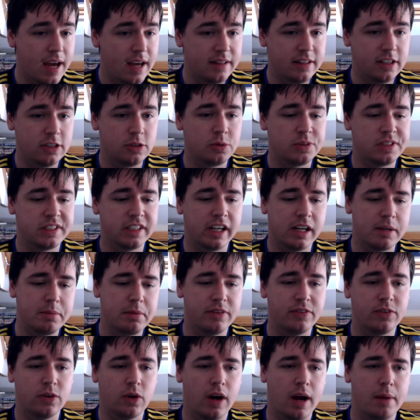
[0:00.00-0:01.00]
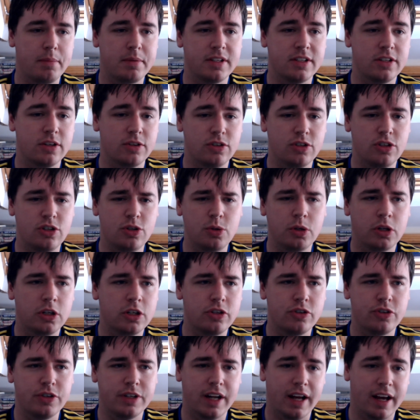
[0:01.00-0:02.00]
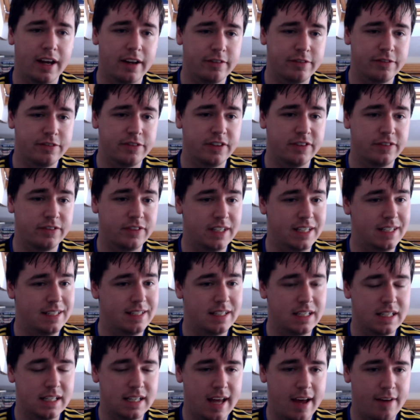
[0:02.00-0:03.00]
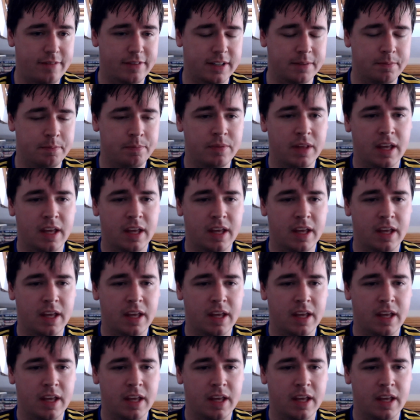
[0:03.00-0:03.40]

This one's going to be for episode 257.